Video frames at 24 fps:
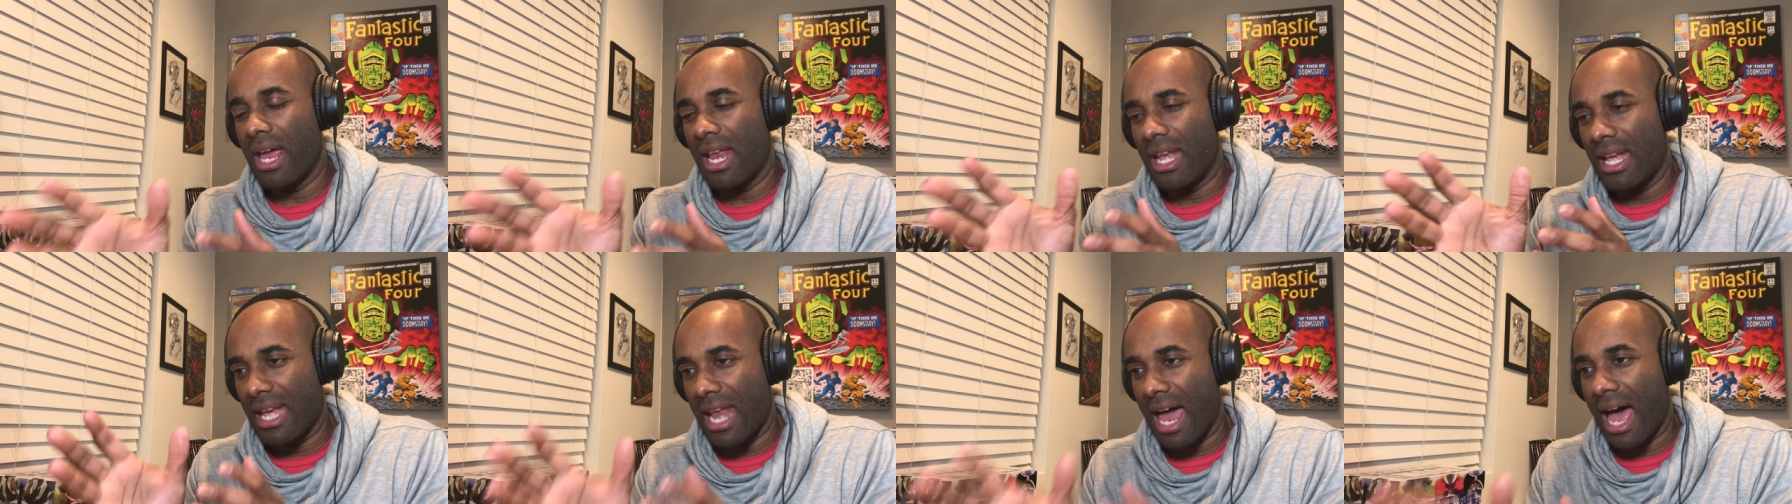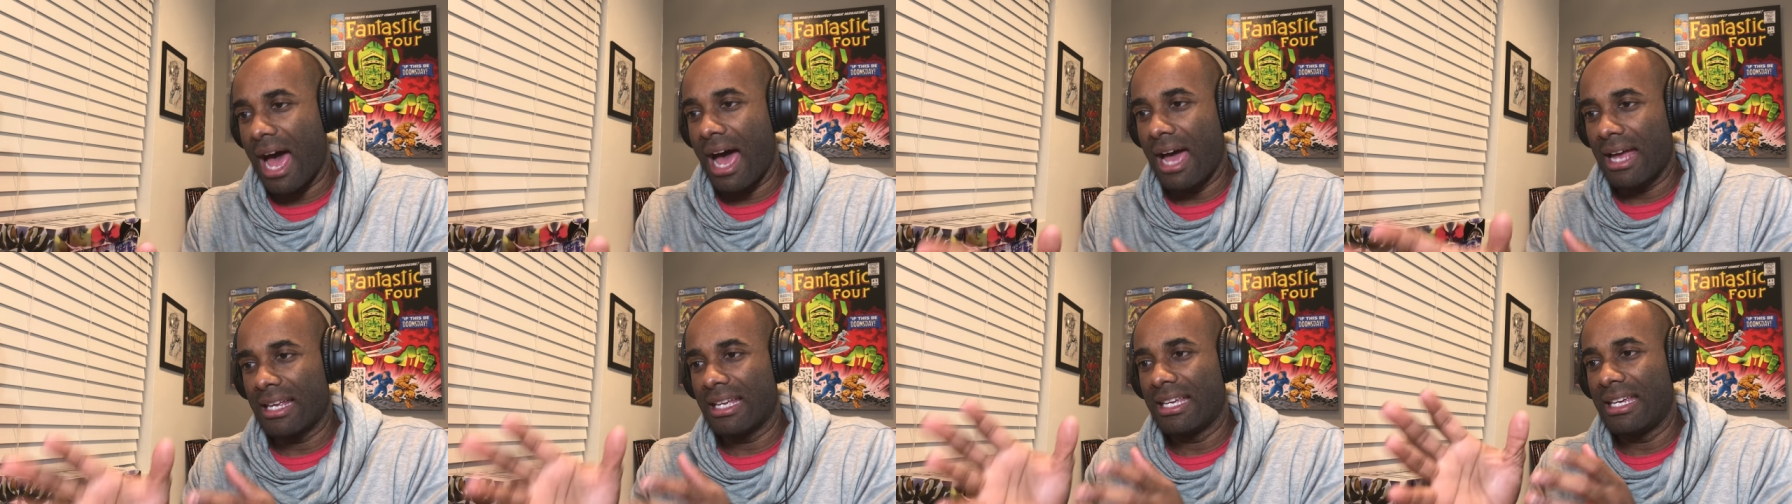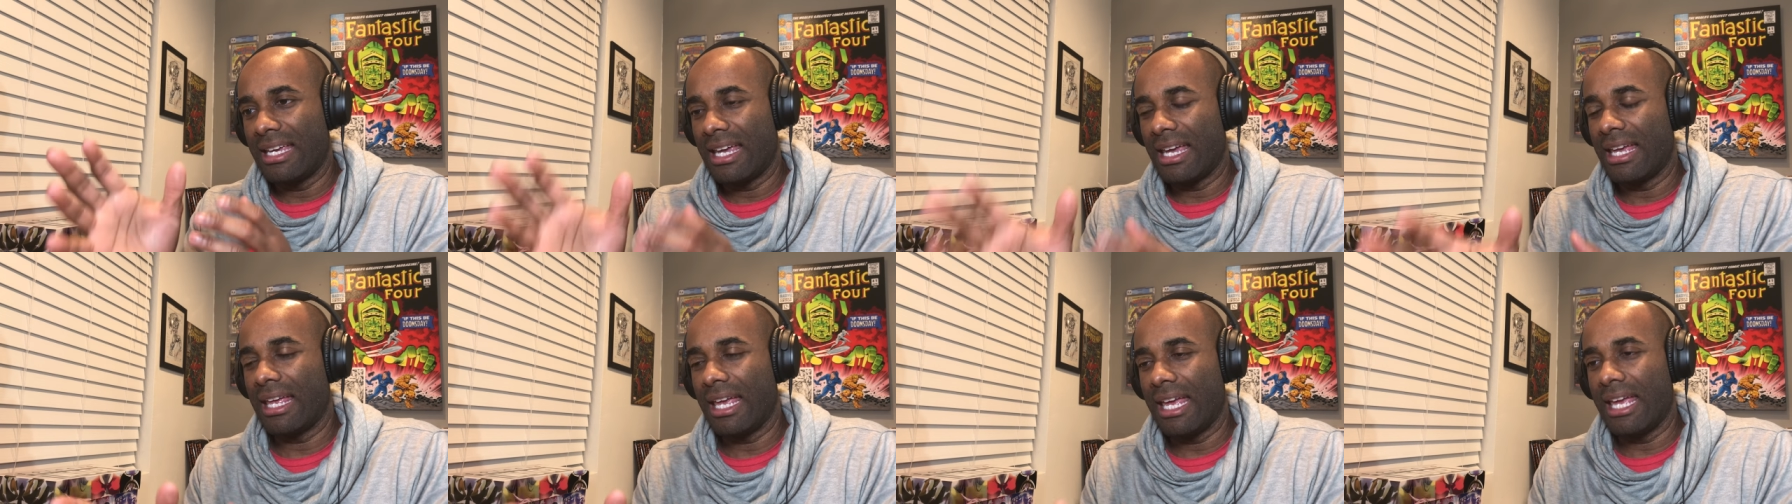and not
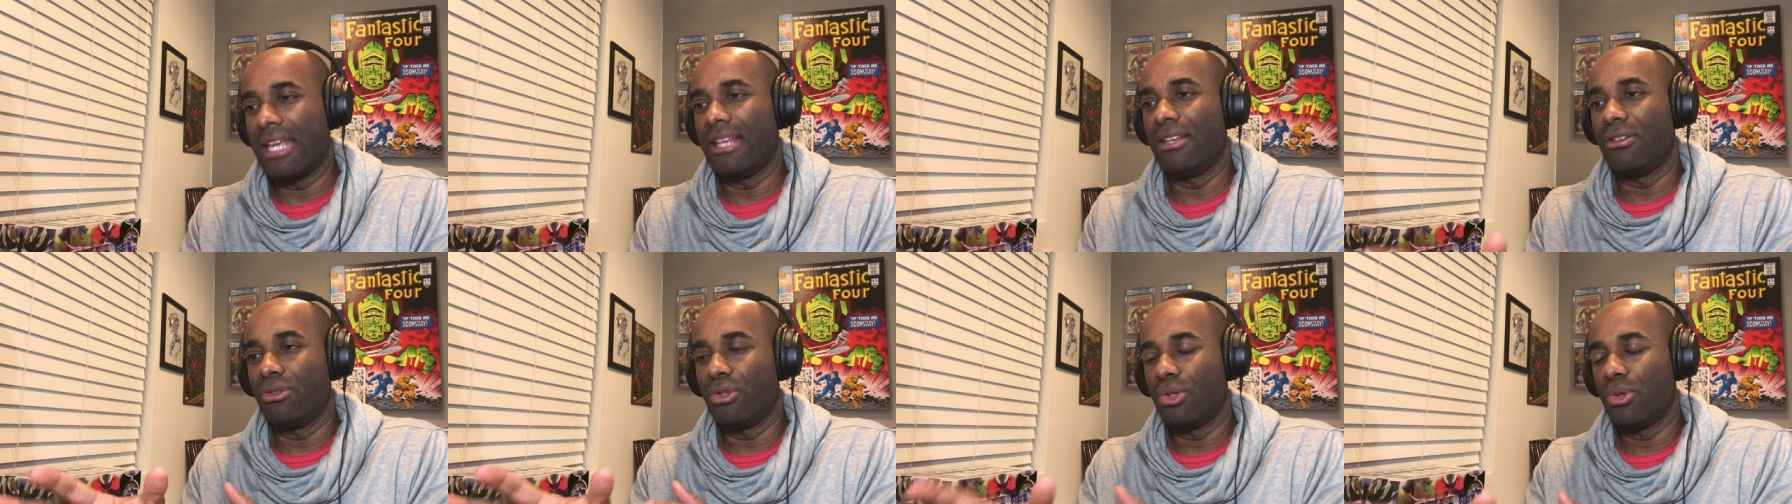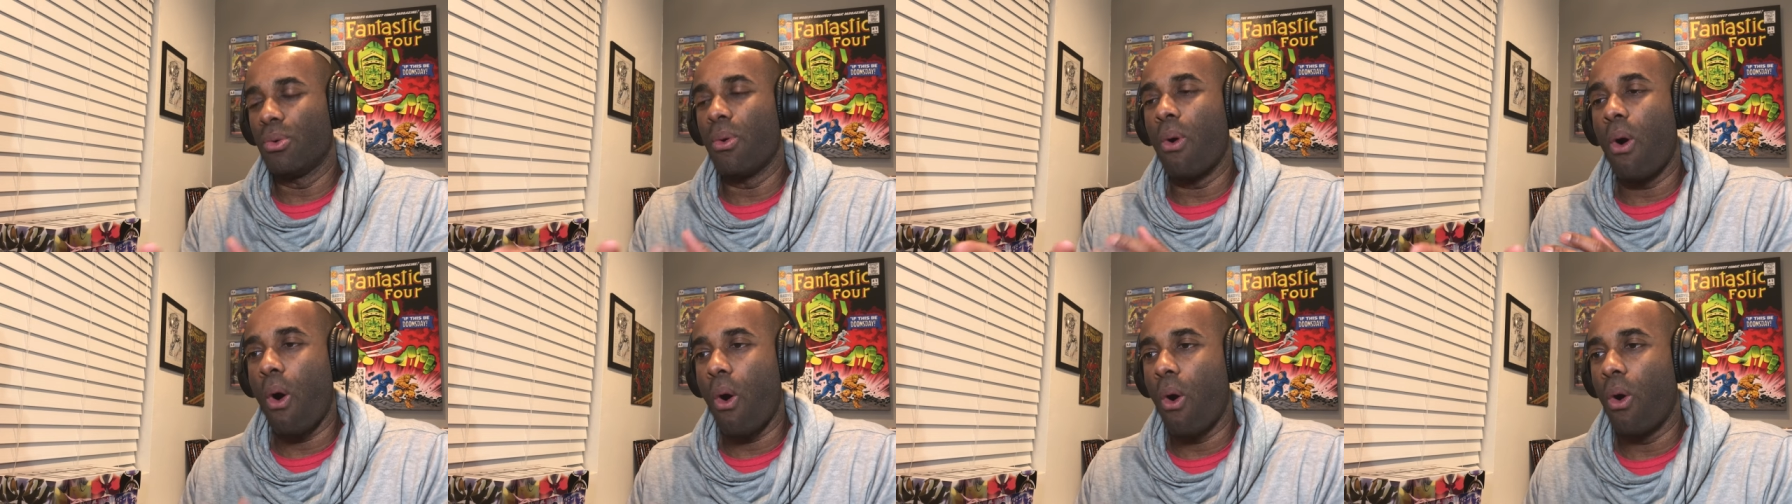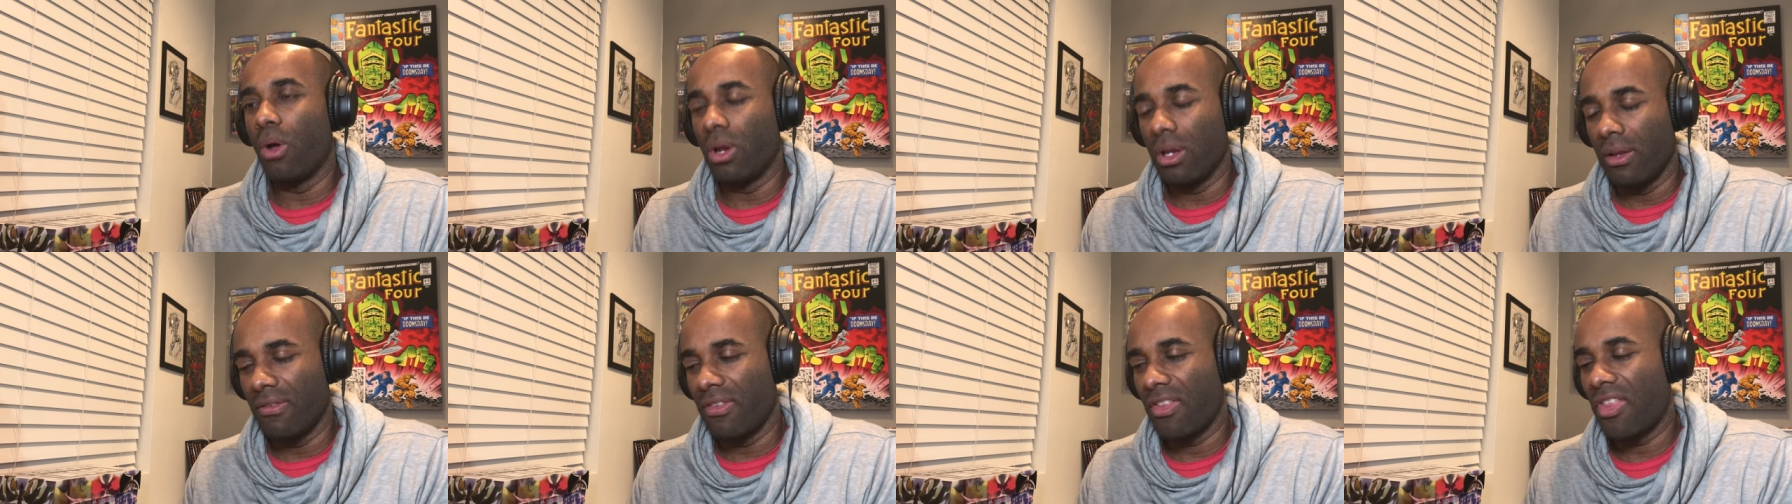get into
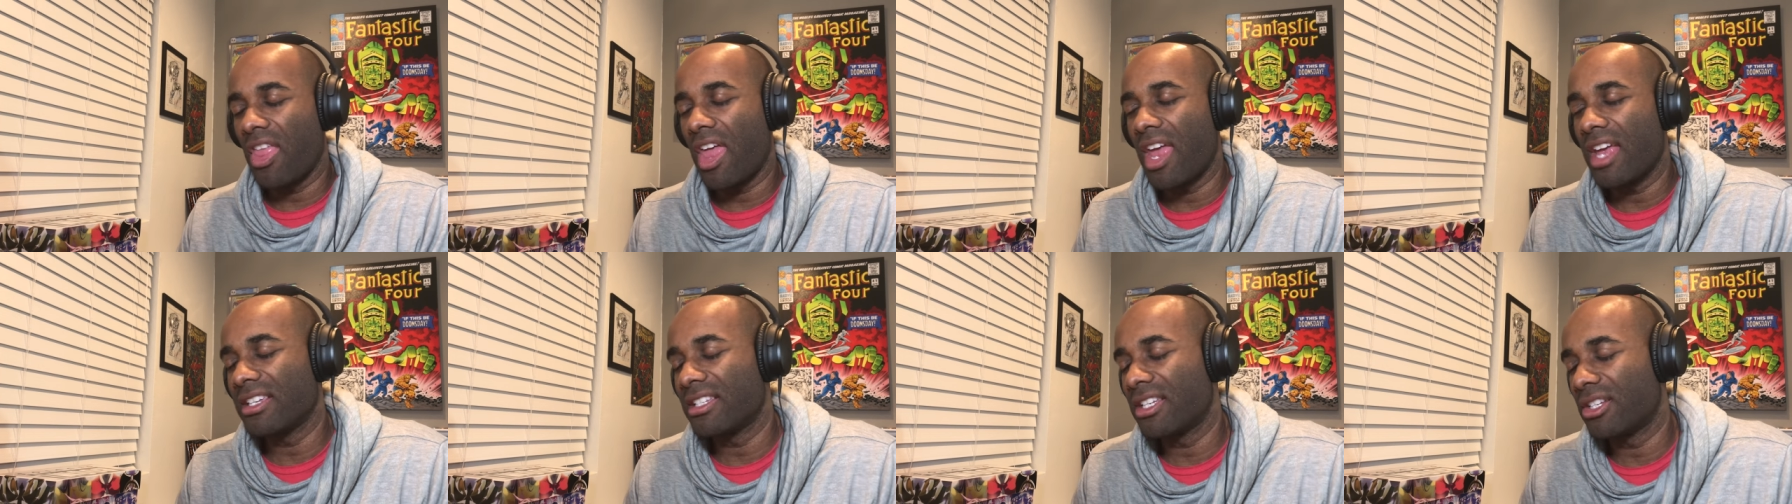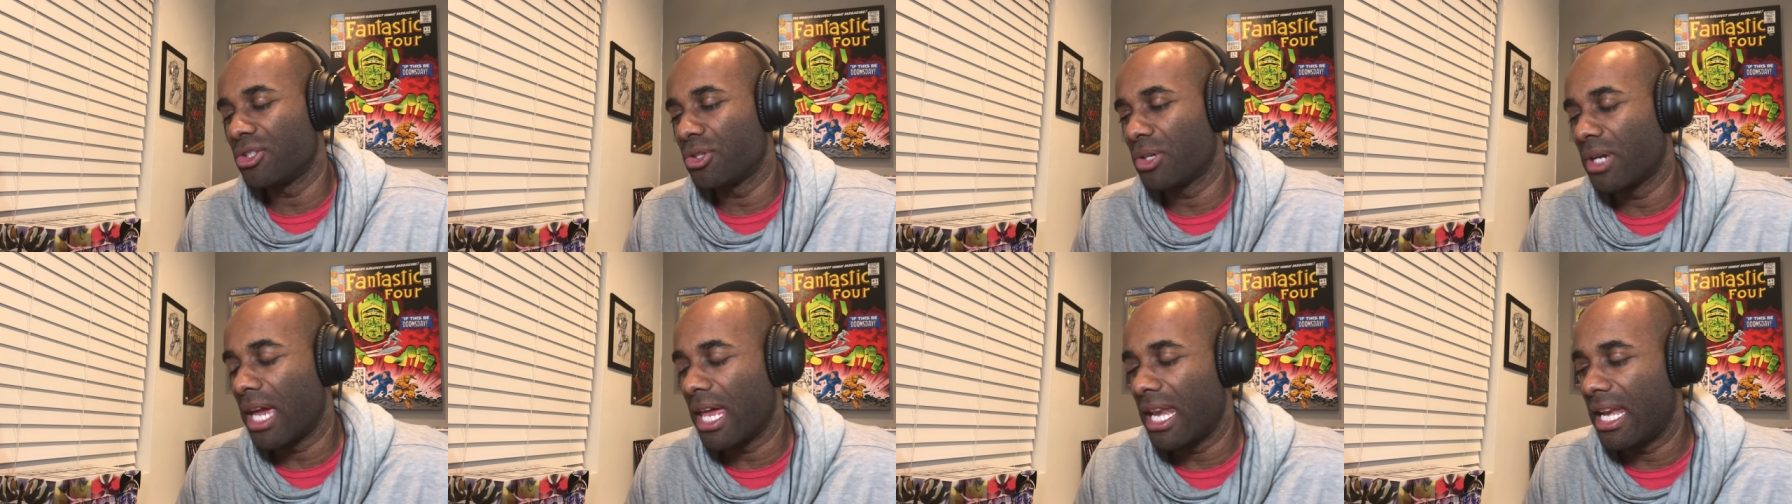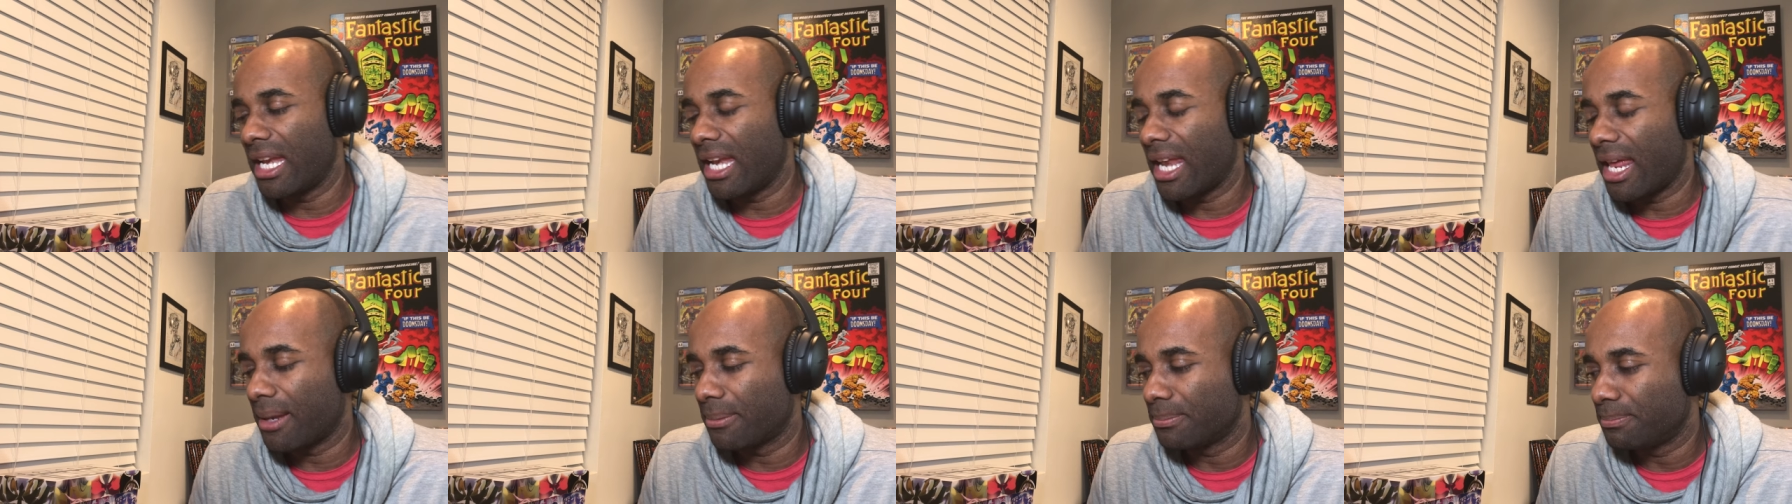all of the things that you're
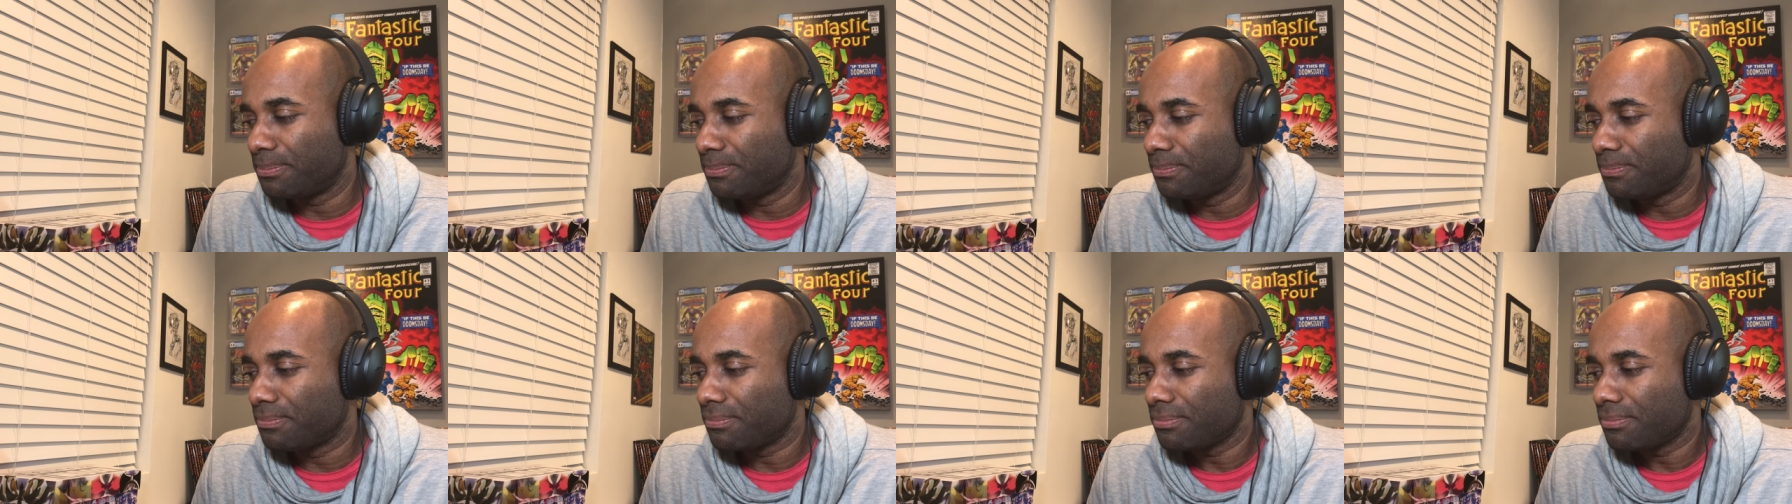getting in